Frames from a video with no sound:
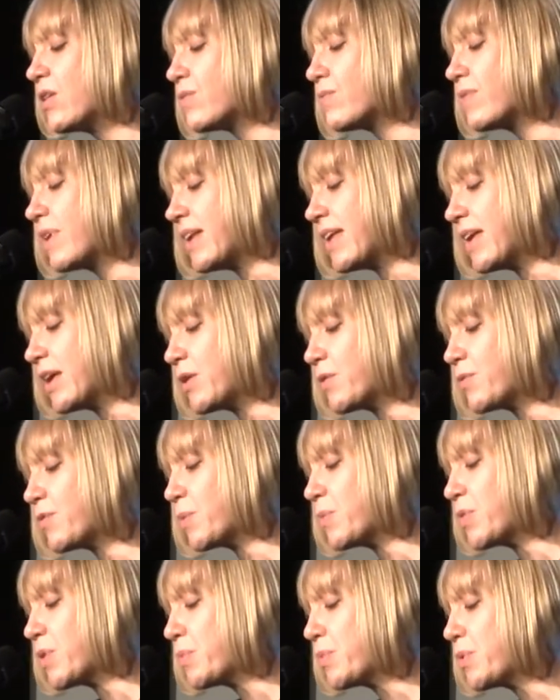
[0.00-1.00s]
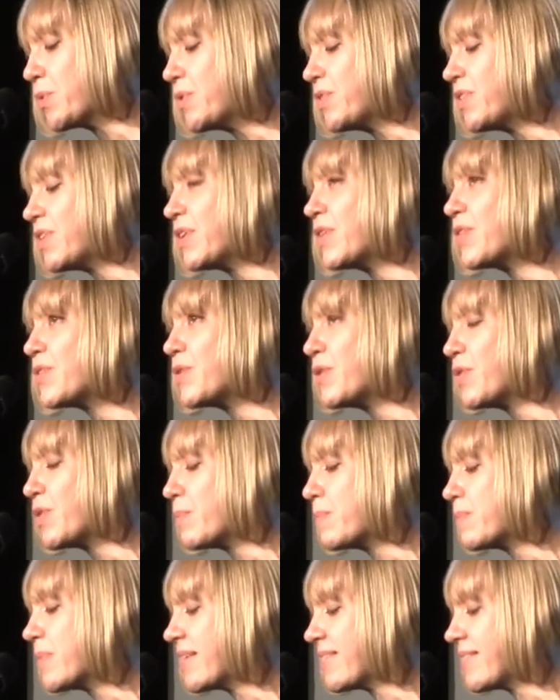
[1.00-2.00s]
running from the border through
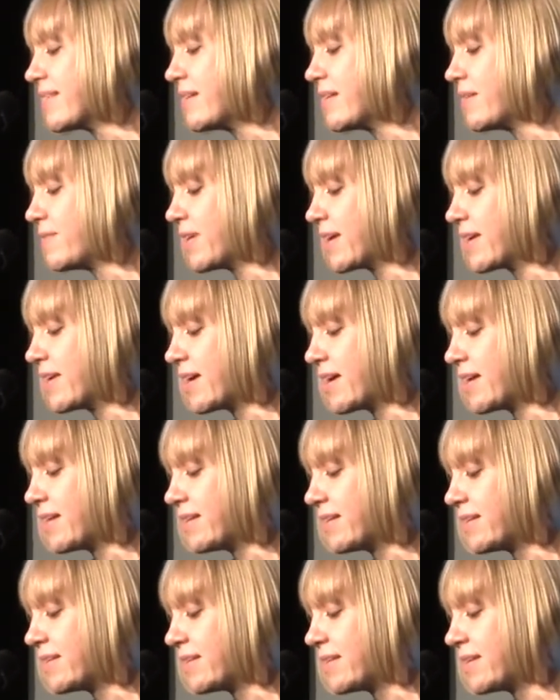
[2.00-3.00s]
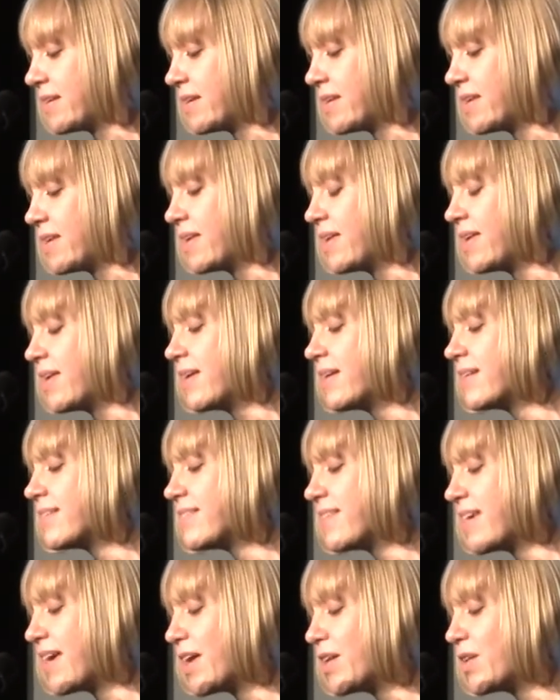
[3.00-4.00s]
the muzzle of a gun.
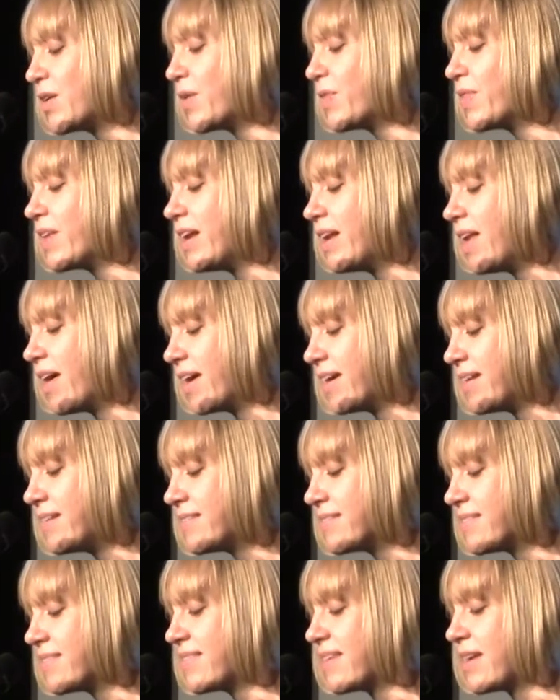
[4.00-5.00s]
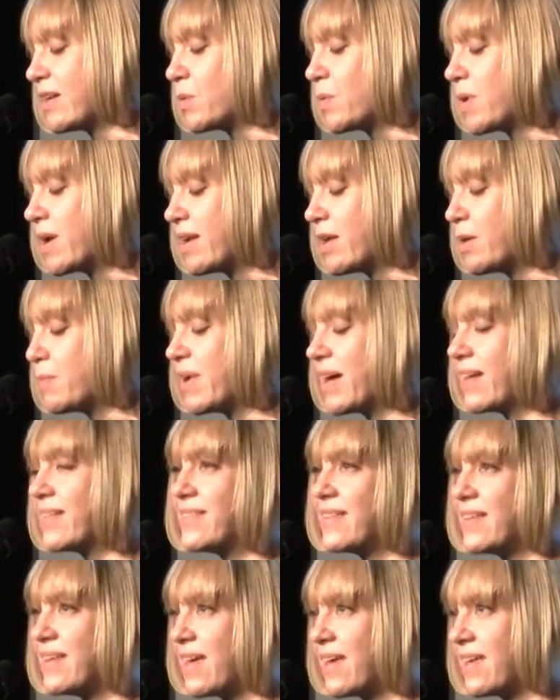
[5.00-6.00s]
Turn on the light, Sanjuana
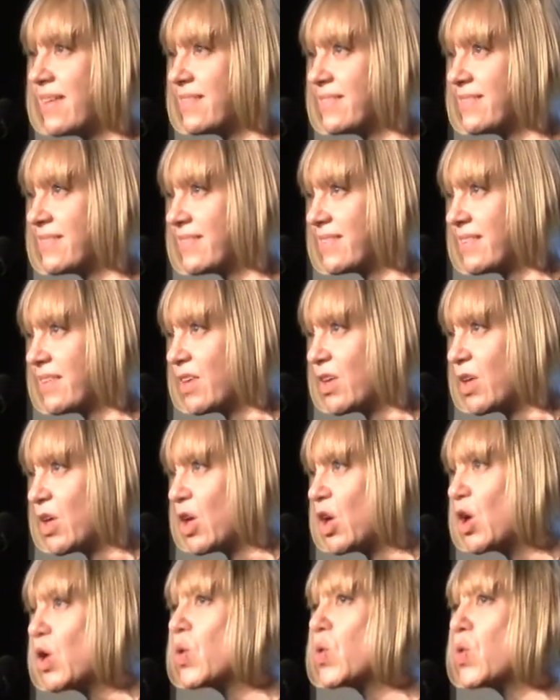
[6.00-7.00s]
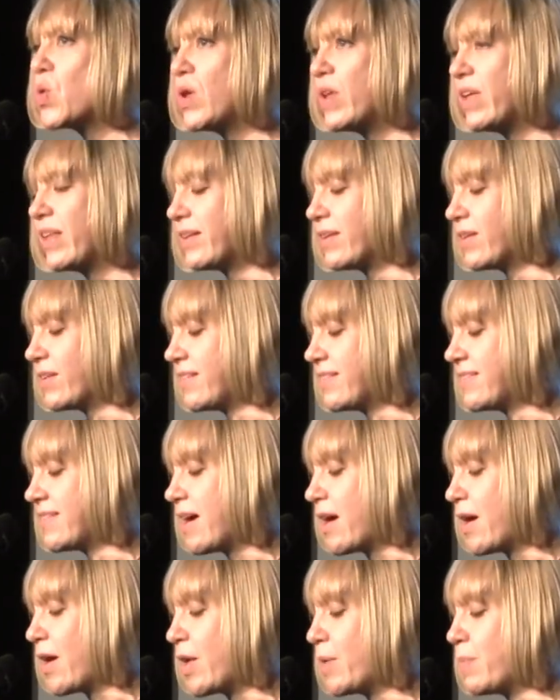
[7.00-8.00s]
Martinez. All in good
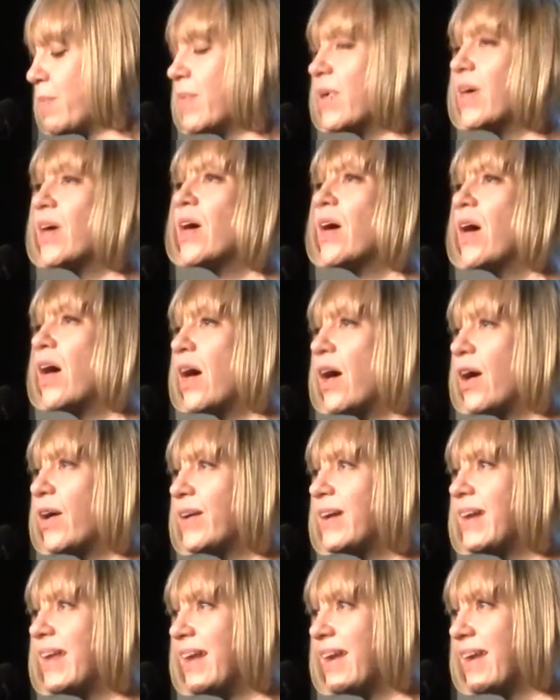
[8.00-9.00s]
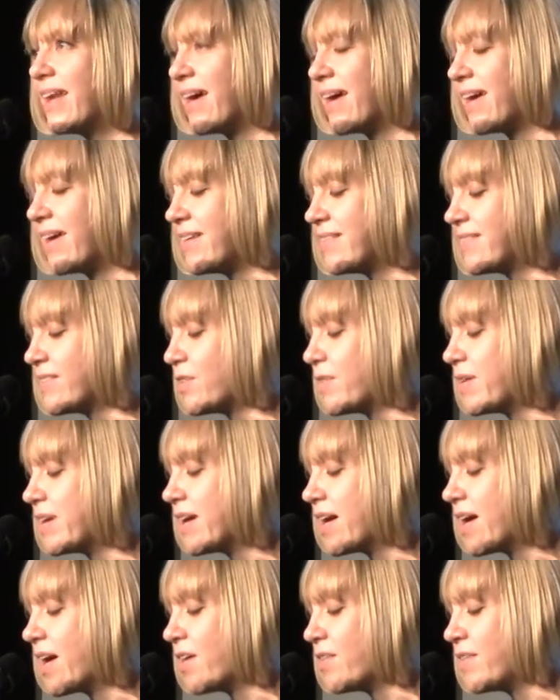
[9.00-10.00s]
time, only lies are in
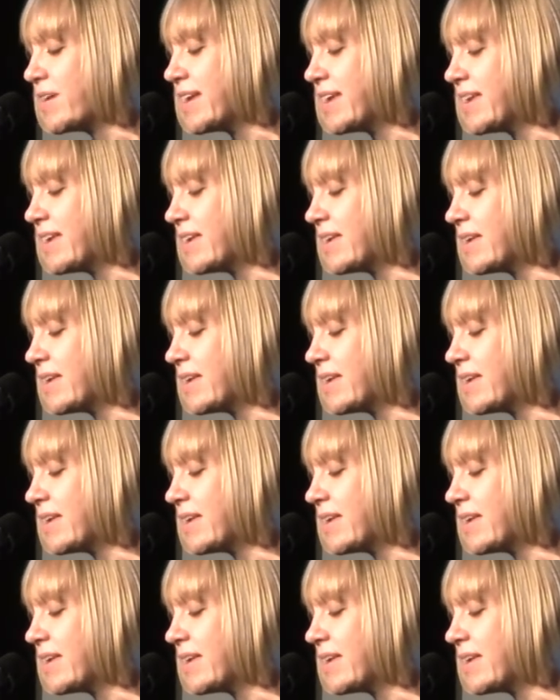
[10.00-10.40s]
a hurry.